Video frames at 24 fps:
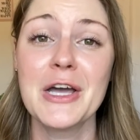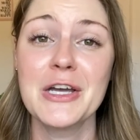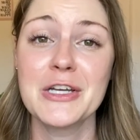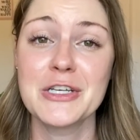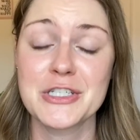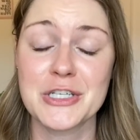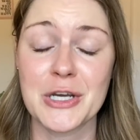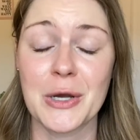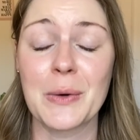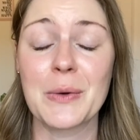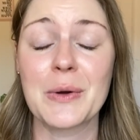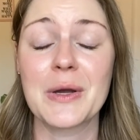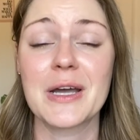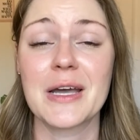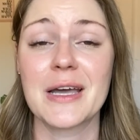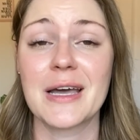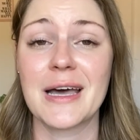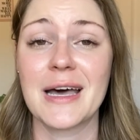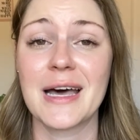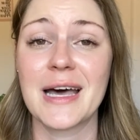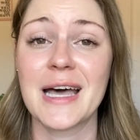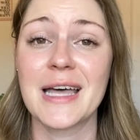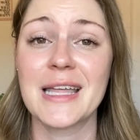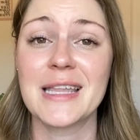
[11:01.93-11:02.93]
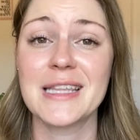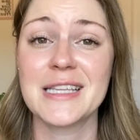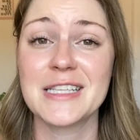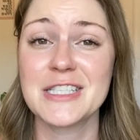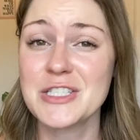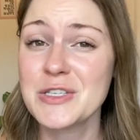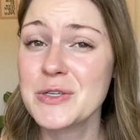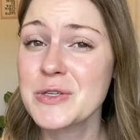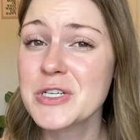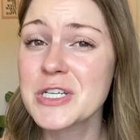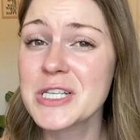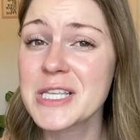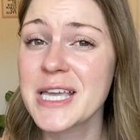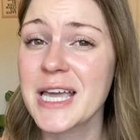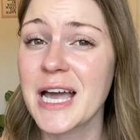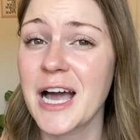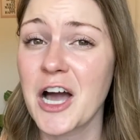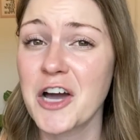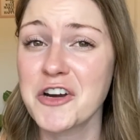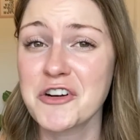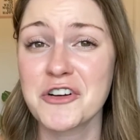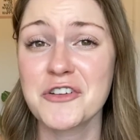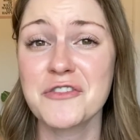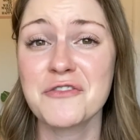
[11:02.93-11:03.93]
joke. It's usually
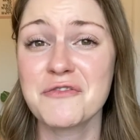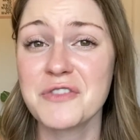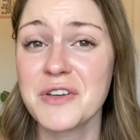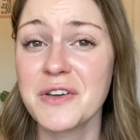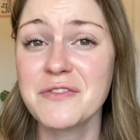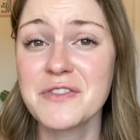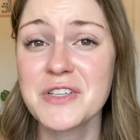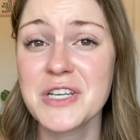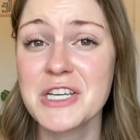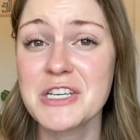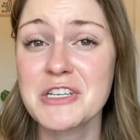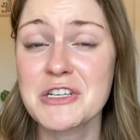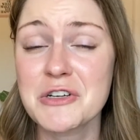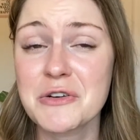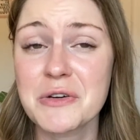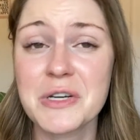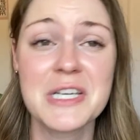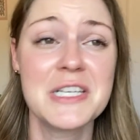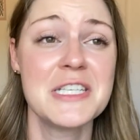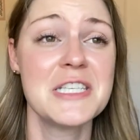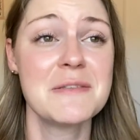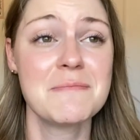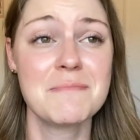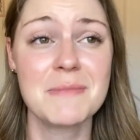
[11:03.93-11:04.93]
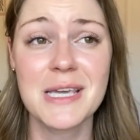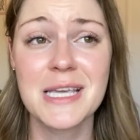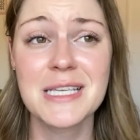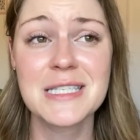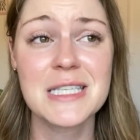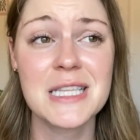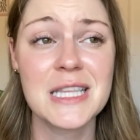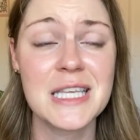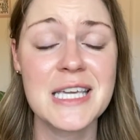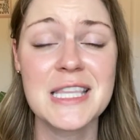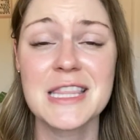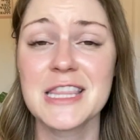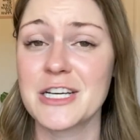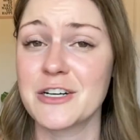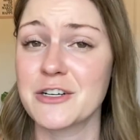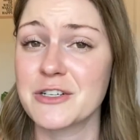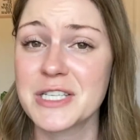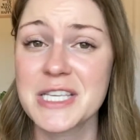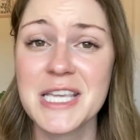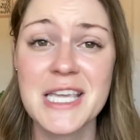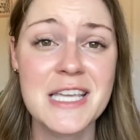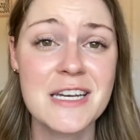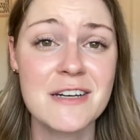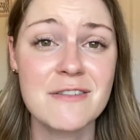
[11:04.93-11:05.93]
115 degrees easily.
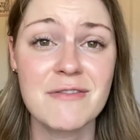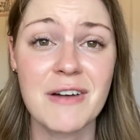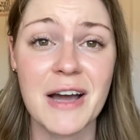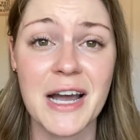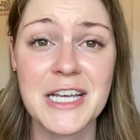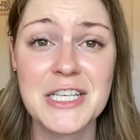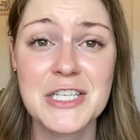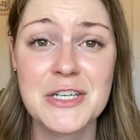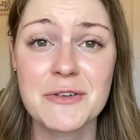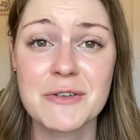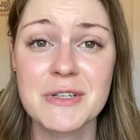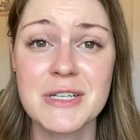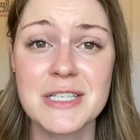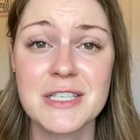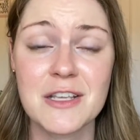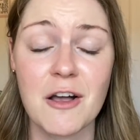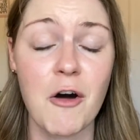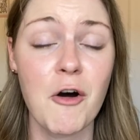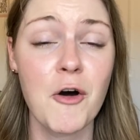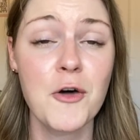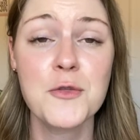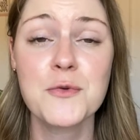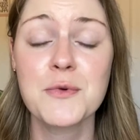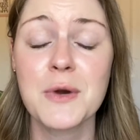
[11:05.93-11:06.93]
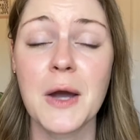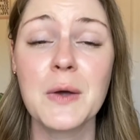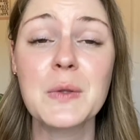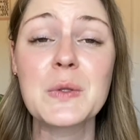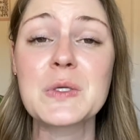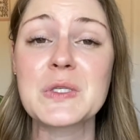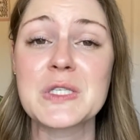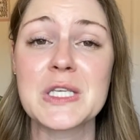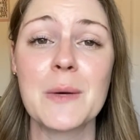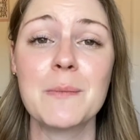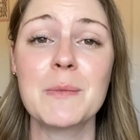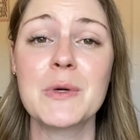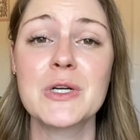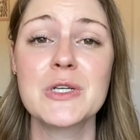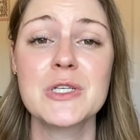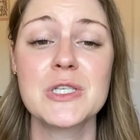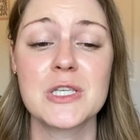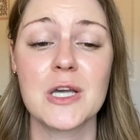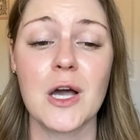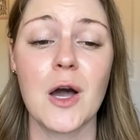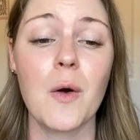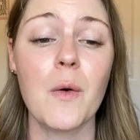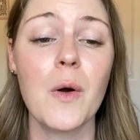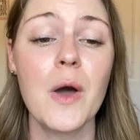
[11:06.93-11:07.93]
There's heat advisories all throughout the summer.
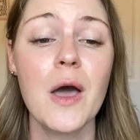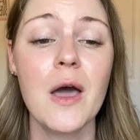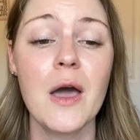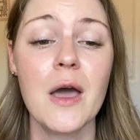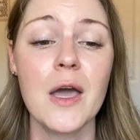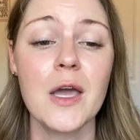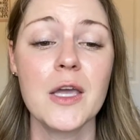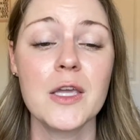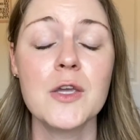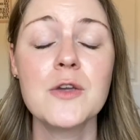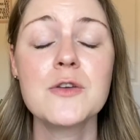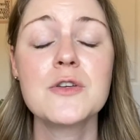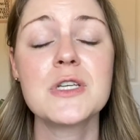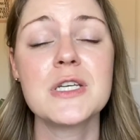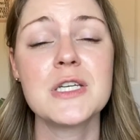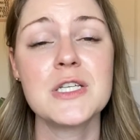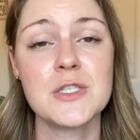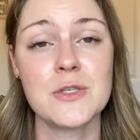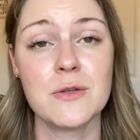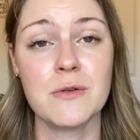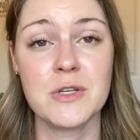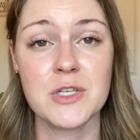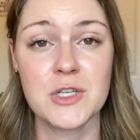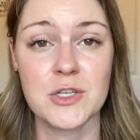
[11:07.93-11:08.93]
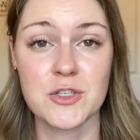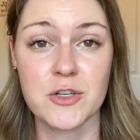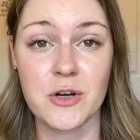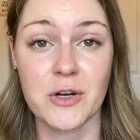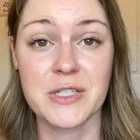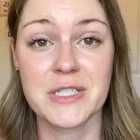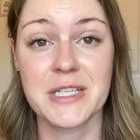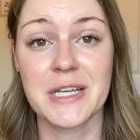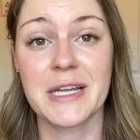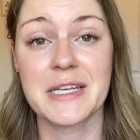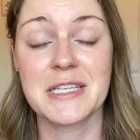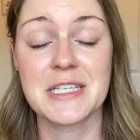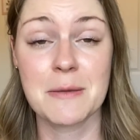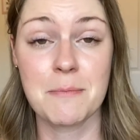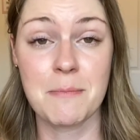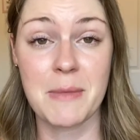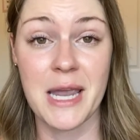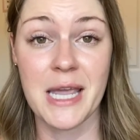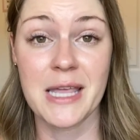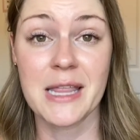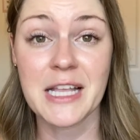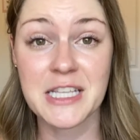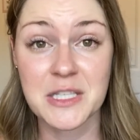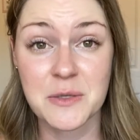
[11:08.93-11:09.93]
So usually as soon as you start to get to
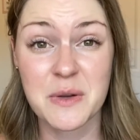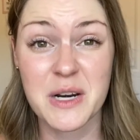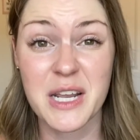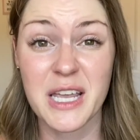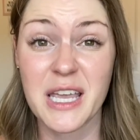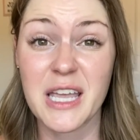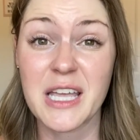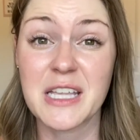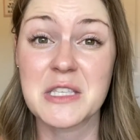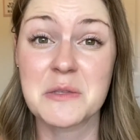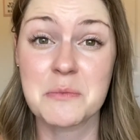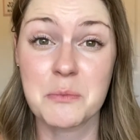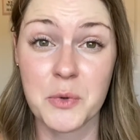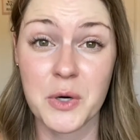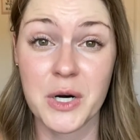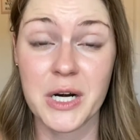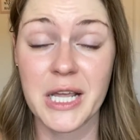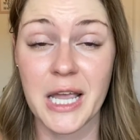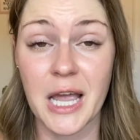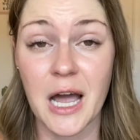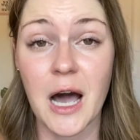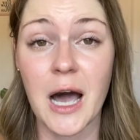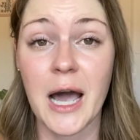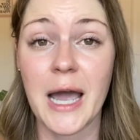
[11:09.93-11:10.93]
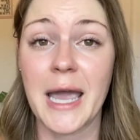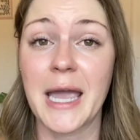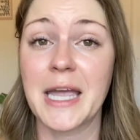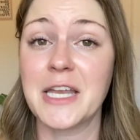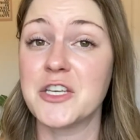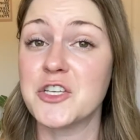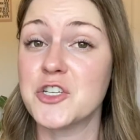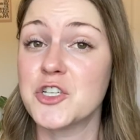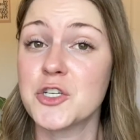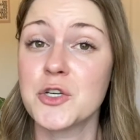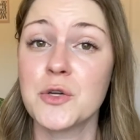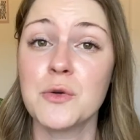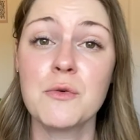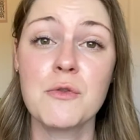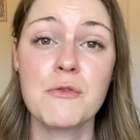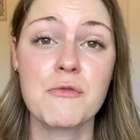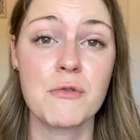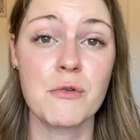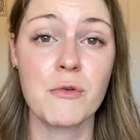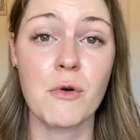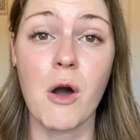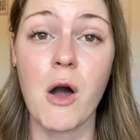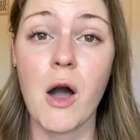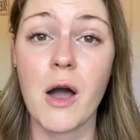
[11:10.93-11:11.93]
May, that's when it gets pretty hot. And June
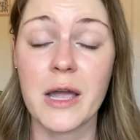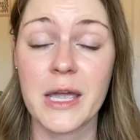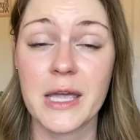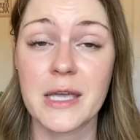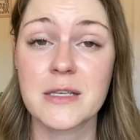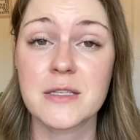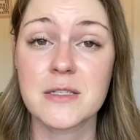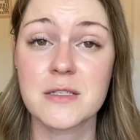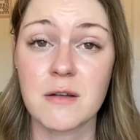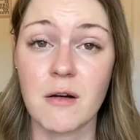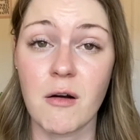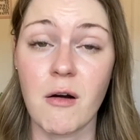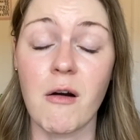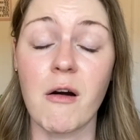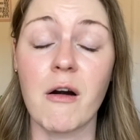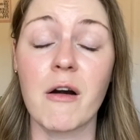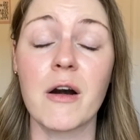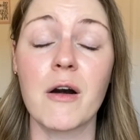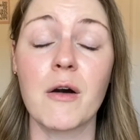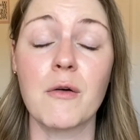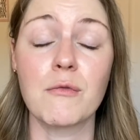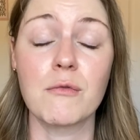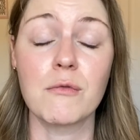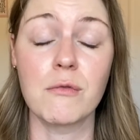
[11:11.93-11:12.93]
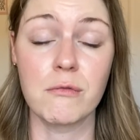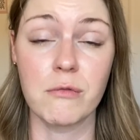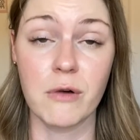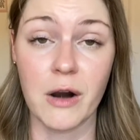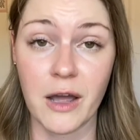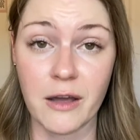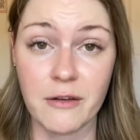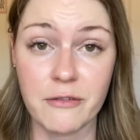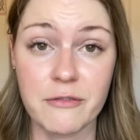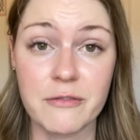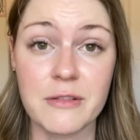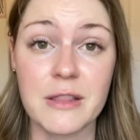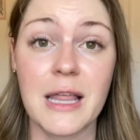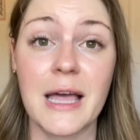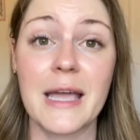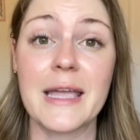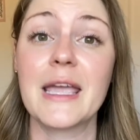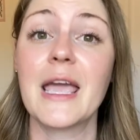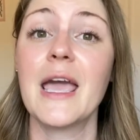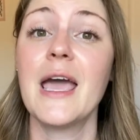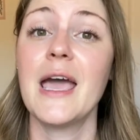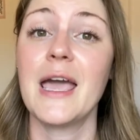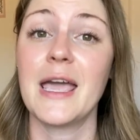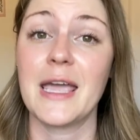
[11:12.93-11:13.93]
through August are rough. Like,
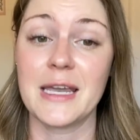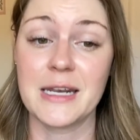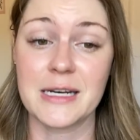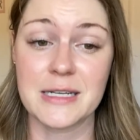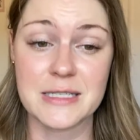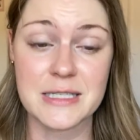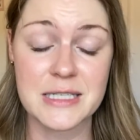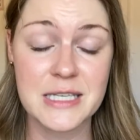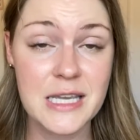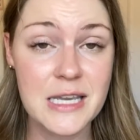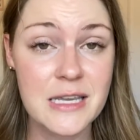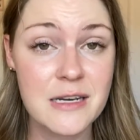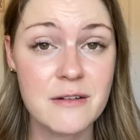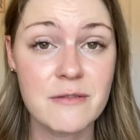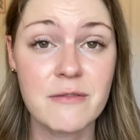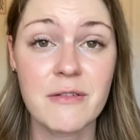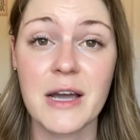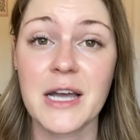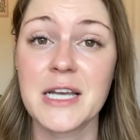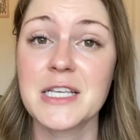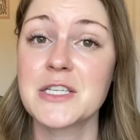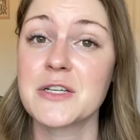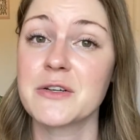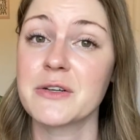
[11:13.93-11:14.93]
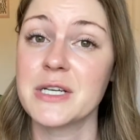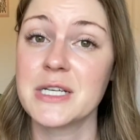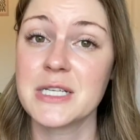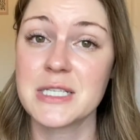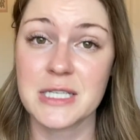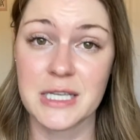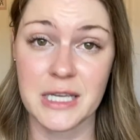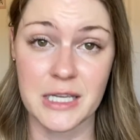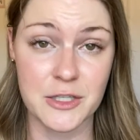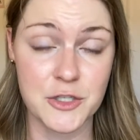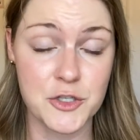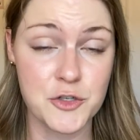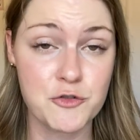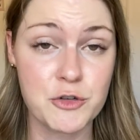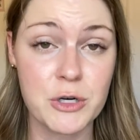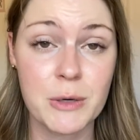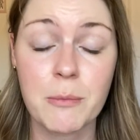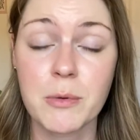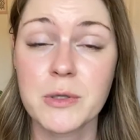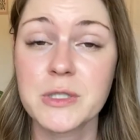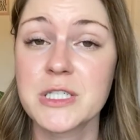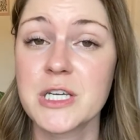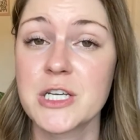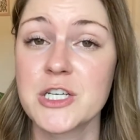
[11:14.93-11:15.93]
it is heat advisories, it's
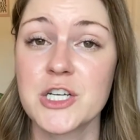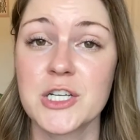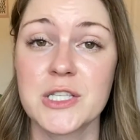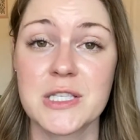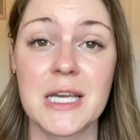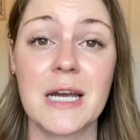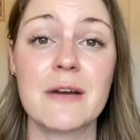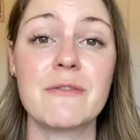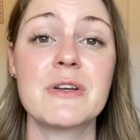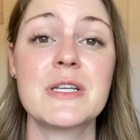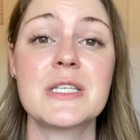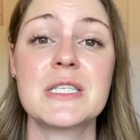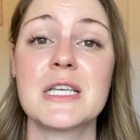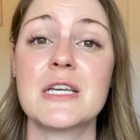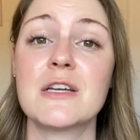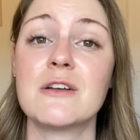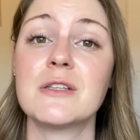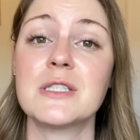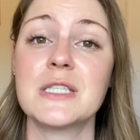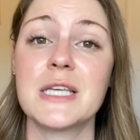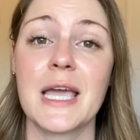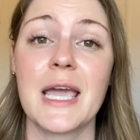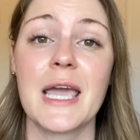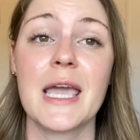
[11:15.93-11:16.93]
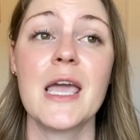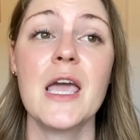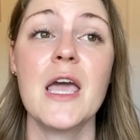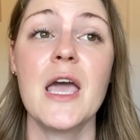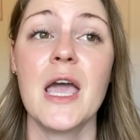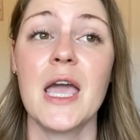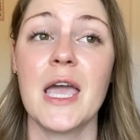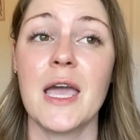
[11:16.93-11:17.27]
triple digits every single day.